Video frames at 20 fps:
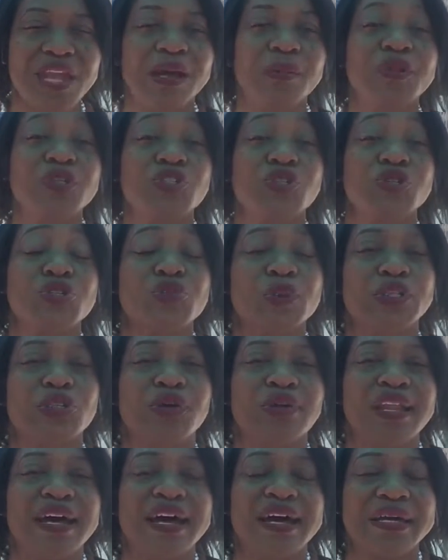um, Luxurious Wealth
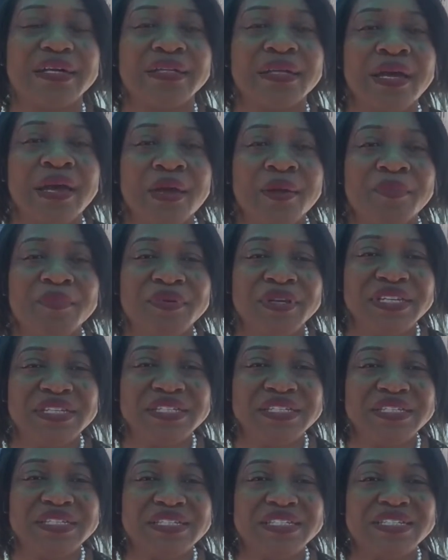Online
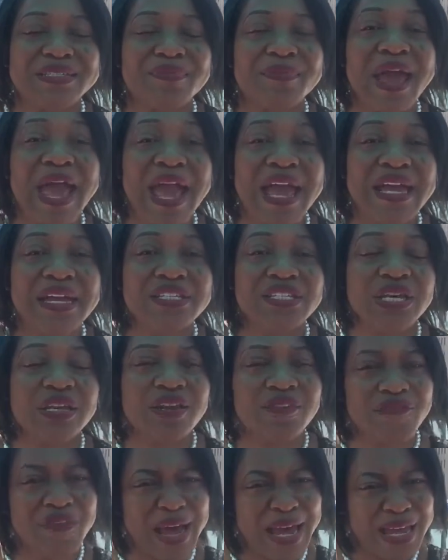business page
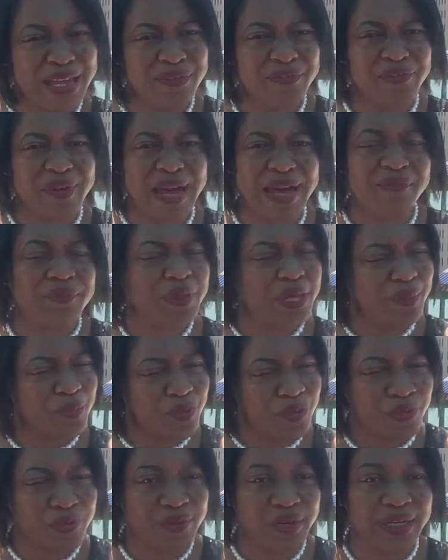and invite five, come
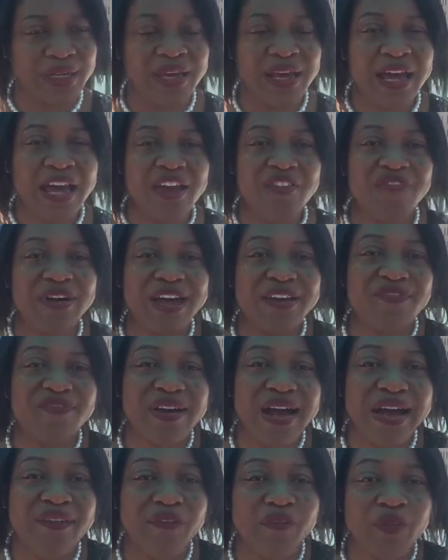on, invite
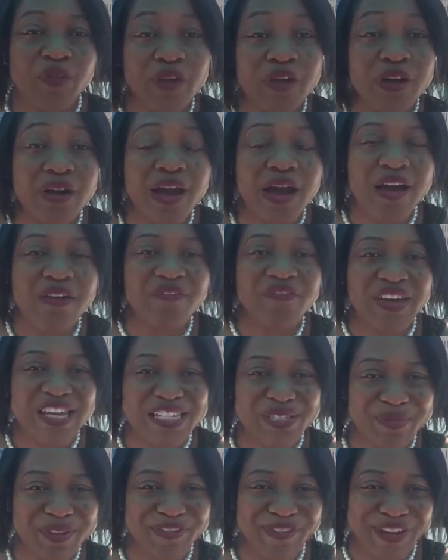five of your um,
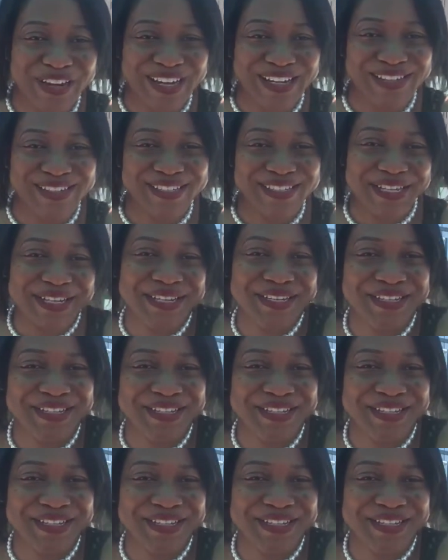Facebook friends.